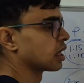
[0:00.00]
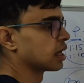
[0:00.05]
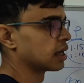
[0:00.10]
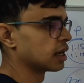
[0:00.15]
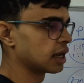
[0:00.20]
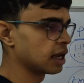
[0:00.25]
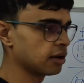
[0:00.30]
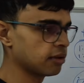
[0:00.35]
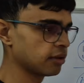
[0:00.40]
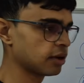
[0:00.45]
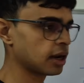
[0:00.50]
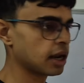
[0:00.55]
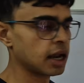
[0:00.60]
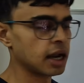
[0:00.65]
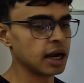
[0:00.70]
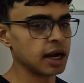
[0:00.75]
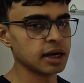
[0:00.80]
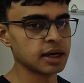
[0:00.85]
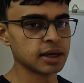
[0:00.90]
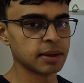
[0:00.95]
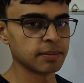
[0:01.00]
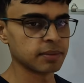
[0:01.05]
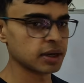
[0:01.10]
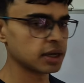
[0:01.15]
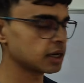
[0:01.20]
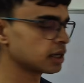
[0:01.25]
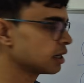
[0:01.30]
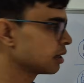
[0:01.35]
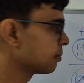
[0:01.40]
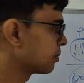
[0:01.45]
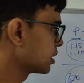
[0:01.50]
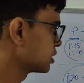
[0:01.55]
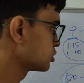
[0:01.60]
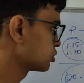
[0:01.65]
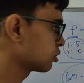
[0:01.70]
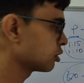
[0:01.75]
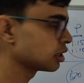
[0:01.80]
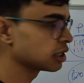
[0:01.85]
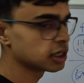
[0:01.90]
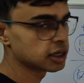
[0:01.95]
Now it completely
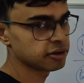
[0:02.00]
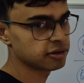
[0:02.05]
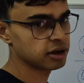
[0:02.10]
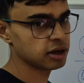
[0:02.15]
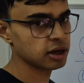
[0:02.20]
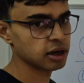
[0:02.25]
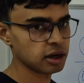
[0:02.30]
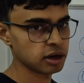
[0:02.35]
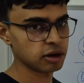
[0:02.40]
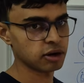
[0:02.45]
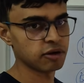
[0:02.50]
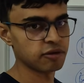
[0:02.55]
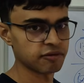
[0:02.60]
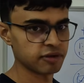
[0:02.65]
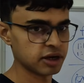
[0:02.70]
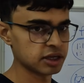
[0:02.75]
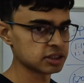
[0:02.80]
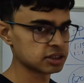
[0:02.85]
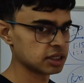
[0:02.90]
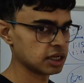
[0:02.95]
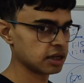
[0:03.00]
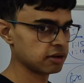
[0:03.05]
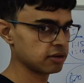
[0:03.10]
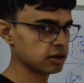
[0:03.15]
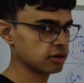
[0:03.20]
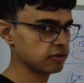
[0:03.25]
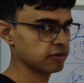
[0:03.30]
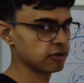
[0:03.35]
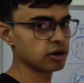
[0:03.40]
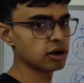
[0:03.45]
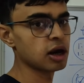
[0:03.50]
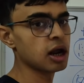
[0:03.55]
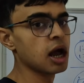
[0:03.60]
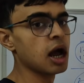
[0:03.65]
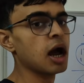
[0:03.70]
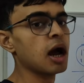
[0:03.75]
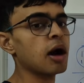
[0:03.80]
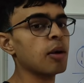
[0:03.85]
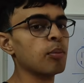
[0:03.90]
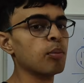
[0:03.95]
depends on your confidence level. For
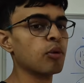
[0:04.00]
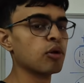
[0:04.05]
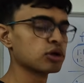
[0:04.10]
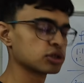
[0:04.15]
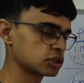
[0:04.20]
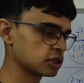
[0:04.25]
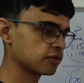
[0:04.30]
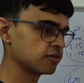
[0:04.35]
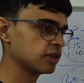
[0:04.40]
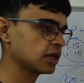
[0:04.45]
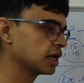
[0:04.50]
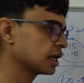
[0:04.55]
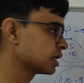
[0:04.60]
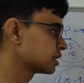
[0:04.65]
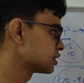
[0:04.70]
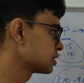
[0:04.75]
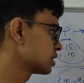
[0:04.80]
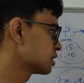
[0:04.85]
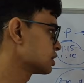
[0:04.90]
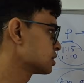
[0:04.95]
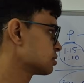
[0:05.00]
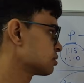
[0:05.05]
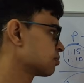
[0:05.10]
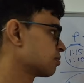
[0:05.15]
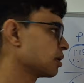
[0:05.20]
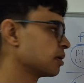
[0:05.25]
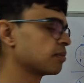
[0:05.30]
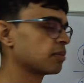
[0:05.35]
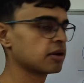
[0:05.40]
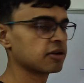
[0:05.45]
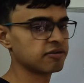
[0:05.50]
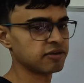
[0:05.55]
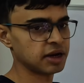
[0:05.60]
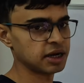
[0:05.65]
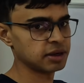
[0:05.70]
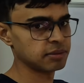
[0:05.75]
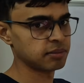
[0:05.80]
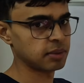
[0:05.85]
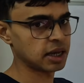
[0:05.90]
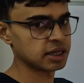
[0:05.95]
most of the cases, people
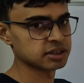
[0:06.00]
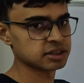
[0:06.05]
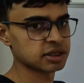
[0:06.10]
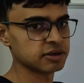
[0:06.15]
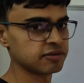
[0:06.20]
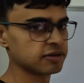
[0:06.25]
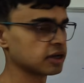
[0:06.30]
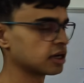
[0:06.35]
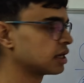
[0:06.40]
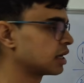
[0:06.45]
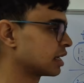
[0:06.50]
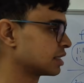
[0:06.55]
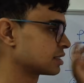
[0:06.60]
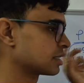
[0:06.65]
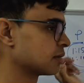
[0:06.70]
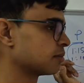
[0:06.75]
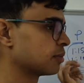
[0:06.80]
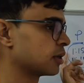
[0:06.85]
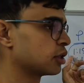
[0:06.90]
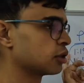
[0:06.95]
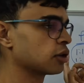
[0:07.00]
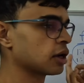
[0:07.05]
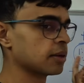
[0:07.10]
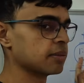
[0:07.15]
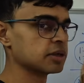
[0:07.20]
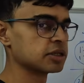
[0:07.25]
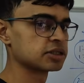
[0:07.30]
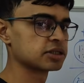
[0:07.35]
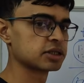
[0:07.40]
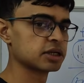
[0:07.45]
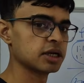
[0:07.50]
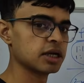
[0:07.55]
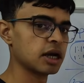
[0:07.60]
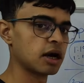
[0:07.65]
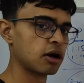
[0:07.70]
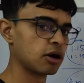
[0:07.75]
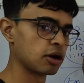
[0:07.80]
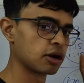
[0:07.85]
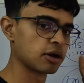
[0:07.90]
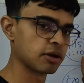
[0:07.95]
find maths difficult as compared to chemistry
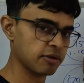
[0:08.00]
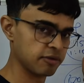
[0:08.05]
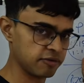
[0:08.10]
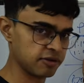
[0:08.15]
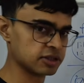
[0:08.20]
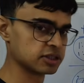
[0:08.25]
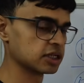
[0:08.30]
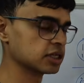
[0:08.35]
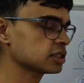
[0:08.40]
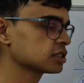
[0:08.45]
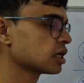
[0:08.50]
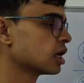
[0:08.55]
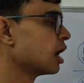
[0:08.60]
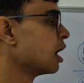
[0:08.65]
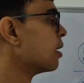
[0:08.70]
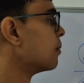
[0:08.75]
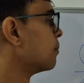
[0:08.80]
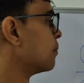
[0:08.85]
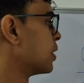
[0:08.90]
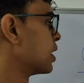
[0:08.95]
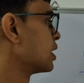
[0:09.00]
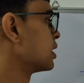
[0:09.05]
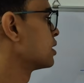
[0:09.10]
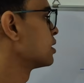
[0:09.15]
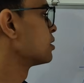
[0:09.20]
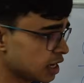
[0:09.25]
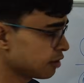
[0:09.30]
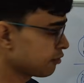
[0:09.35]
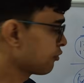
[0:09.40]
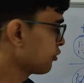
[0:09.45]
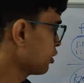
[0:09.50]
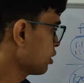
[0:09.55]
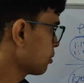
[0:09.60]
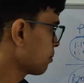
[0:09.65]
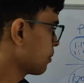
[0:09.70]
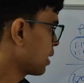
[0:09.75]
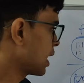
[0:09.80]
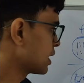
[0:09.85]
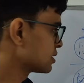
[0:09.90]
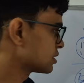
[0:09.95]
or physics, but if your
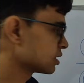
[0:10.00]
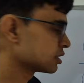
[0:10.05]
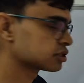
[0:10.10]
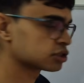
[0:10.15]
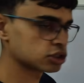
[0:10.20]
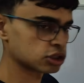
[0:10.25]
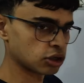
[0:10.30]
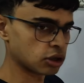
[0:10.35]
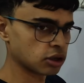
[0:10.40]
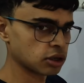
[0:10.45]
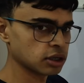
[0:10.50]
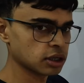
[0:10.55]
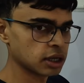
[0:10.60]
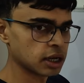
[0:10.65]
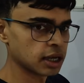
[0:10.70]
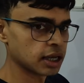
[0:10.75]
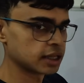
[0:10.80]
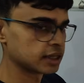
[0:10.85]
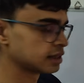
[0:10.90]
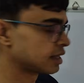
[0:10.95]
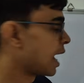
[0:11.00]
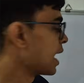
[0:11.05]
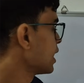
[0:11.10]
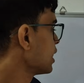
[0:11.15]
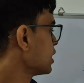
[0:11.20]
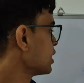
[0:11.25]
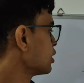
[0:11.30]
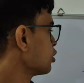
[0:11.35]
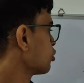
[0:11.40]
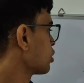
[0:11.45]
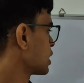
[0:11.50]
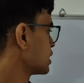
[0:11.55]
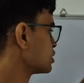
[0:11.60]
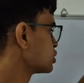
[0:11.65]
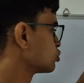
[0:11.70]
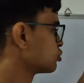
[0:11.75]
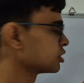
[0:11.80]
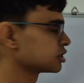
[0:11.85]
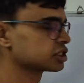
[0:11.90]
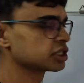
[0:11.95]
maths is strong, then you can
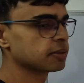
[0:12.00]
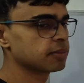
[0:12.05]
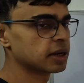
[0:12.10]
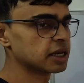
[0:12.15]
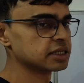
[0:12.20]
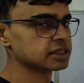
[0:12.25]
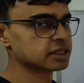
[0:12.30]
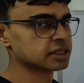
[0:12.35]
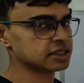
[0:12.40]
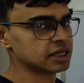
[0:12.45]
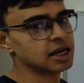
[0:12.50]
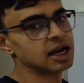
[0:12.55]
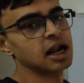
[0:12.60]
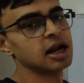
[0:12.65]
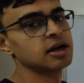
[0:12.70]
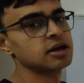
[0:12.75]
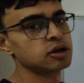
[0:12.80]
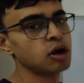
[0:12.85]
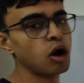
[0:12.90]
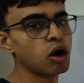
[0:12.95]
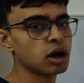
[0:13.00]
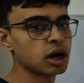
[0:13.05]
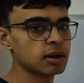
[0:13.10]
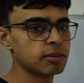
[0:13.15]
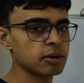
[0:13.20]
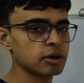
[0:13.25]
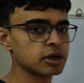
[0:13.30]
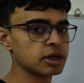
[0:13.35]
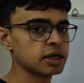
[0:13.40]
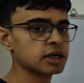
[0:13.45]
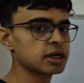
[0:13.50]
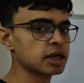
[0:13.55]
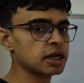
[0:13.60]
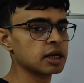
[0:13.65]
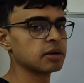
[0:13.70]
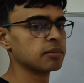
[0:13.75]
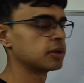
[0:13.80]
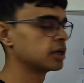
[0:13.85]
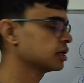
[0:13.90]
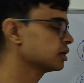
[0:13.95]
switch the places, and I'll talk about it
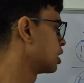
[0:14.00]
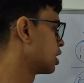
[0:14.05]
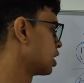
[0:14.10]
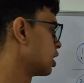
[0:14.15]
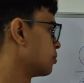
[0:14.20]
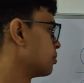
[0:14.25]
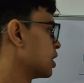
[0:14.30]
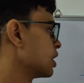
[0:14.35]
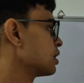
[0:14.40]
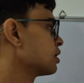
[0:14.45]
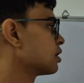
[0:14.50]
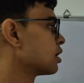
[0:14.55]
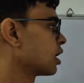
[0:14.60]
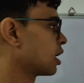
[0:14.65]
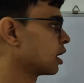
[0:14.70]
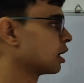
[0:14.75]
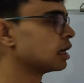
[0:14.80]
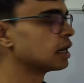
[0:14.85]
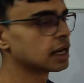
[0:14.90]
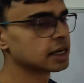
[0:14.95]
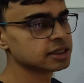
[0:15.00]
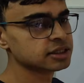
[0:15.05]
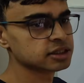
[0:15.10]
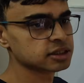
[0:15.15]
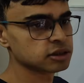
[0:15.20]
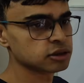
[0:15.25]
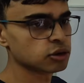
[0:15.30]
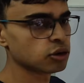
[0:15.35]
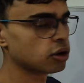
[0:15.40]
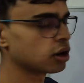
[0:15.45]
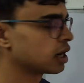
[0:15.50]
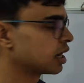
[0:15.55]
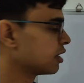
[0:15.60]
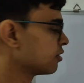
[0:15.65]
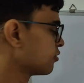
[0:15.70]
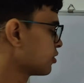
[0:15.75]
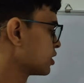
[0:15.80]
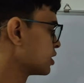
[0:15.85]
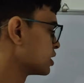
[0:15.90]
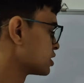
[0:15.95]
in a bit. But let's go
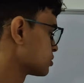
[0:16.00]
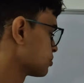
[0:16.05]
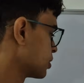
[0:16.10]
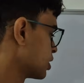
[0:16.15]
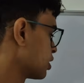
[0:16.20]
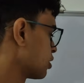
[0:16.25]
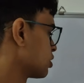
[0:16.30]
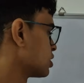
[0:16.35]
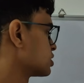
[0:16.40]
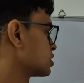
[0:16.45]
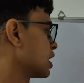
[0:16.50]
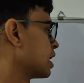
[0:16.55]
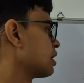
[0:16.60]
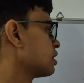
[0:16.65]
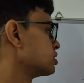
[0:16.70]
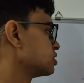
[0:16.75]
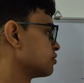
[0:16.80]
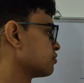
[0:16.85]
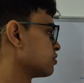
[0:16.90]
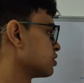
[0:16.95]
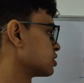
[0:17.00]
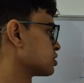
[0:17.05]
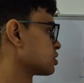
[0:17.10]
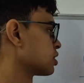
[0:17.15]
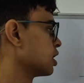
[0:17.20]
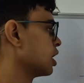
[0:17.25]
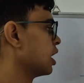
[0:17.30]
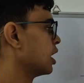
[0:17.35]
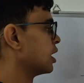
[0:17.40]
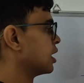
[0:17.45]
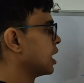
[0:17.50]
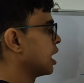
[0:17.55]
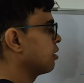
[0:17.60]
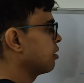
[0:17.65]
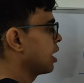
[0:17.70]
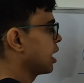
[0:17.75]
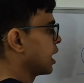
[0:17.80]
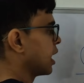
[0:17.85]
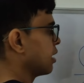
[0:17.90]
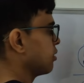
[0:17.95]
ahead with this particular strategy first. Now
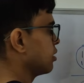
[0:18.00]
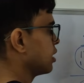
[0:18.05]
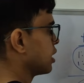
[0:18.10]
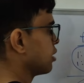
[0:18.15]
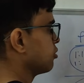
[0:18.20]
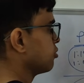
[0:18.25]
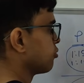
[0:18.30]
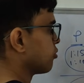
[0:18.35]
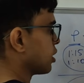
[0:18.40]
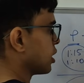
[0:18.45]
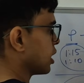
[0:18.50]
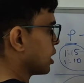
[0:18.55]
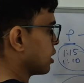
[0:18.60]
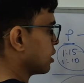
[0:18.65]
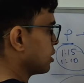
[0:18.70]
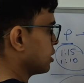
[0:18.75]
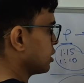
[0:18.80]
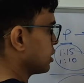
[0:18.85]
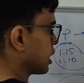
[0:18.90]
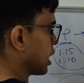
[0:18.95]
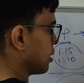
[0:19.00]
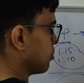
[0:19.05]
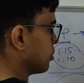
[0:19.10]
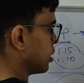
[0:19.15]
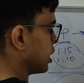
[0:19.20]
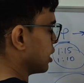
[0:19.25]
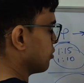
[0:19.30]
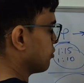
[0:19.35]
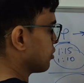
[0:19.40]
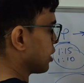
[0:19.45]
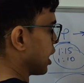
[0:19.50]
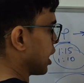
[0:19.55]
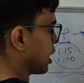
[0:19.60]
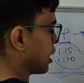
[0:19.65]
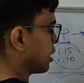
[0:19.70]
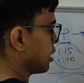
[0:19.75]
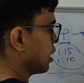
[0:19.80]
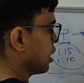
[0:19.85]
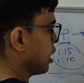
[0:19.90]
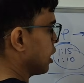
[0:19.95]
I have around 1 hour time left,
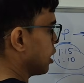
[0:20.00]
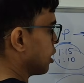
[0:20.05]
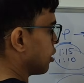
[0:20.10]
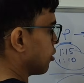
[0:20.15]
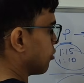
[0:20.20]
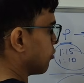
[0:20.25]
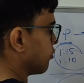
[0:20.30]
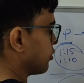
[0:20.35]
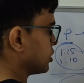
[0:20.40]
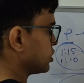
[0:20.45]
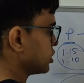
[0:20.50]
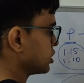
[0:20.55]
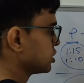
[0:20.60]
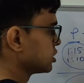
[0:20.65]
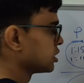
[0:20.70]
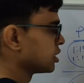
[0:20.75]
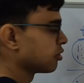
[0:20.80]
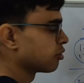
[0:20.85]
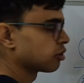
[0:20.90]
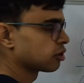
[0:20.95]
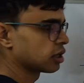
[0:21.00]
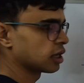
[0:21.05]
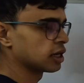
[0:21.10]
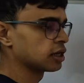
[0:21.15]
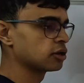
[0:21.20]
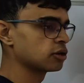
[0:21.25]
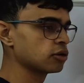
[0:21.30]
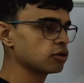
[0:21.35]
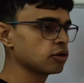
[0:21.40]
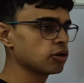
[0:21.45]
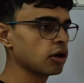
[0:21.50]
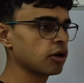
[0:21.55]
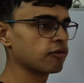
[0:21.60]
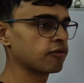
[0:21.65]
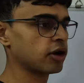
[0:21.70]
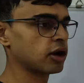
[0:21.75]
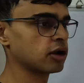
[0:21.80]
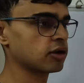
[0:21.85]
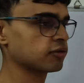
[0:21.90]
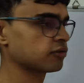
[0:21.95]
and which is devoted to
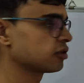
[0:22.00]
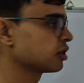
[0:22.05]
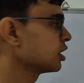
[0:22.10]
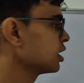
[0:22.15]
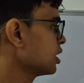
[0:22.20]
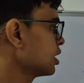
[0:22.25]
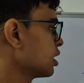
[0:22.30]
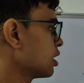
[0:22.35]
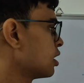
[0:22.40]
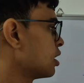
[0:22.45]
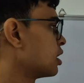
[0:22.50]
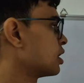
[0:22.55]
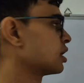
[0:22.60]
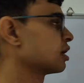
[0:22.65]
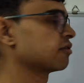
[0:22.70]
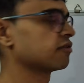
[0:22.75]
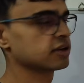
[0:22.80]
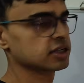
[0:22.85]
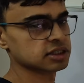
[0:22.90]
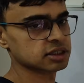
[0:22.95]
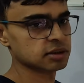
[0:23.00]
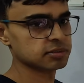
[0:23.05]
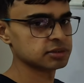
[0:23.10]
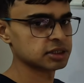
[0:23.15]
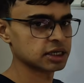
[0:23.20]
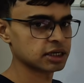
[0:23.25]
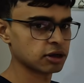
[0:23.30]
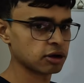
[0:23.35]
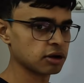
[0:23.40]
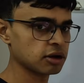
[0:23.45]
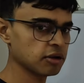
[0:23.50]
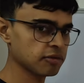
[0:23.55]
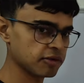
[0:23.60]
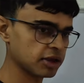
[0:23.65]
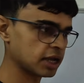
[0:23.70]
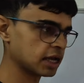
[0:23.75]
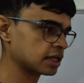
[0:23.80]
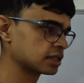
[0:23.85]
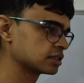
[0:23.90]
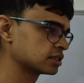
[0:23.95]
one of the toughest subject, or
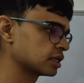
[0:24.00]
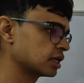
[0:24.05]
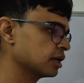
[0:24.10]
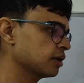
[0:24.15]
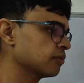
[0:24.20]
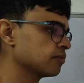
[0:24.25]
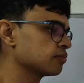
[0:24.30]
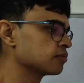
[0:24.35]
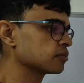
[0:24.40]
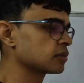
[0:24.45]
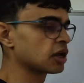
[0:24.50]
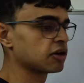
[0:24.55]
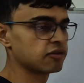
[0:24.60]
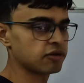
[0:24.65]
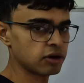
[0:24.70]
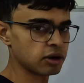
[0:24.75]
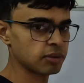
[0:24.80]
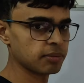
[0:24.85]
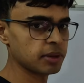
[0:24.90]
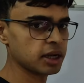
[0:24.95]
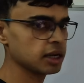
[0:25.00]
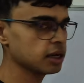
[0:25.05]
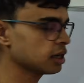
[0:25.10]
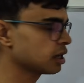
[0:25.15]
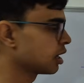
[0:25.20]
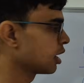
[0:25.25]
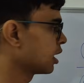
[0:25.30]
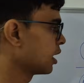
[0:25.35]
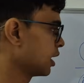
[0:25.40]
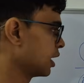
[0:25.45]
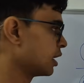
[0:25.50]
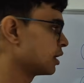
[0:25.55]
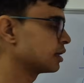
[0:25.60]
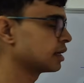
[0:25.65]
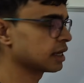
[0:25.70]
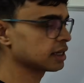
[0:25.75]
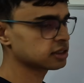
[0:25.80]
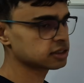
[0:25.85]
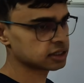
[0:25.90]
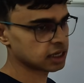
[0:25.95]
we can say for me it
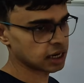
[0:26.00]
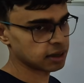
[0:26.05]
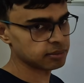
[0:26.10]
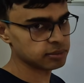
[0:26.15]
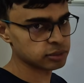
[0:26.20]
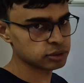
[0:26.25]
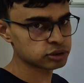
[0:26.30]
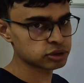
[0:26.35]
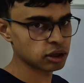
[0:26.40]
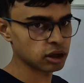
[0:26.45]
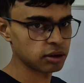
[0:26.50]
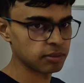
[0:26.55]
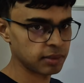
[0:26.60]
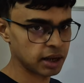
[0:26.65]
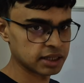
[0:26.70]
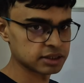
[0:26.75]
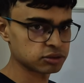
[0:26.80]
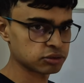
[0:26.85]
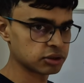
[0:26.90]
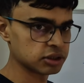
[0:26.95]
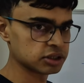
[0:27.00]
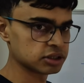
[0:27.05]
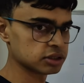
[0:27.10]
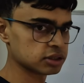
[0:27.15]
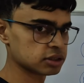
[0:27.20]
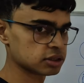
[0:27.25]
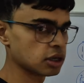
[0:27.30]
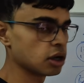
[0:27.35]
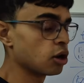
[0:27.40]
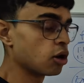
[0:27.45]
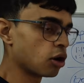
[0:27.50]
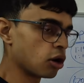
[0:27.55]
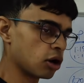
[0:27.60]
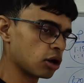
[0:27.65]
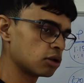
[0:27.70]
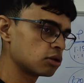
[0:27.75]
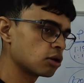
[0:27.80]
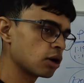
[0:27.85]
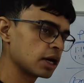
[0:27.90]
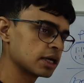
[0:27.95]
takes time to solve maths questions.
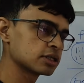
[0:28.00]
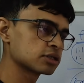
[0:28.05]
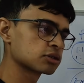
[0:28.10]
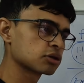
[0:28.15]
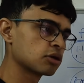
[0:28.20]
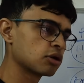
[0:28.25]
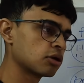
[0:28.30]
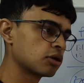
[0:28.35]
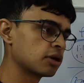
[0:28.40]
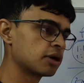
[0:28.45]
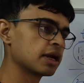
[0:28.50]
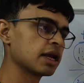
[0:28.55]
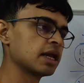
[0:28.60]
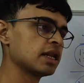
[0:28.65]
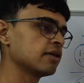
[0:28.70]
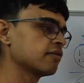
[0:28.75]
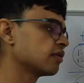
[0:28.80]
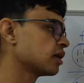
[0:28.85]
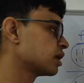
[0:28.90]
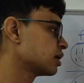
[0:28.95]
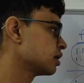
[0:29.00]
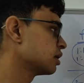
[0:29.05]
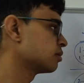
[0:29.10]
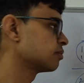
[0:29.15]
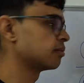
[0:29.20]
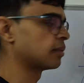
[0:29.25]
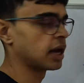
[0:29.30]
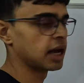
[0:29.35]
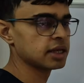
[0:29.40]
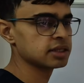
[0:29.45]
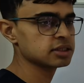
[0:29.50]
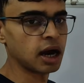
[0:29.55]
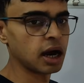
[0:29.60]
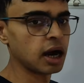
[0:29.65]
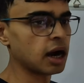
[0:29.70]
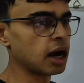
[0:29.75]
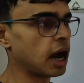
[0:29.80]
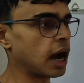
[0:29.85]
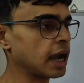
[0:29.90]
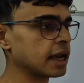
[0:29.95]
Although I scored really well in maths,
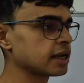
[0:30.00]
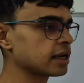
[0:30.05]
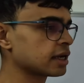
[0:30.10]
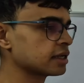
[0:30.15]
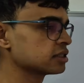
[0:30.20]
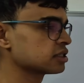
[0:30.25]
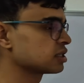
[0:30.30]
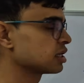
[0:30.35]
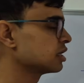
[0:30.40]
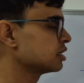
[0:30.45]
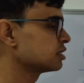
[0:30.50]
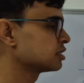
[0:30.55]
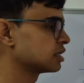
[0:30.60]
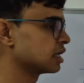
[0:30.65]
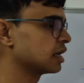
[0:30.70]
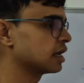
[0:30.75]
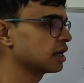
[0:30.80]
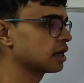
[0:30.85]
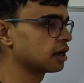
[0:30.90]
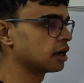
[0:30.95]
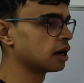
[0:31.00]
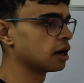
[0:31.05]
I can still say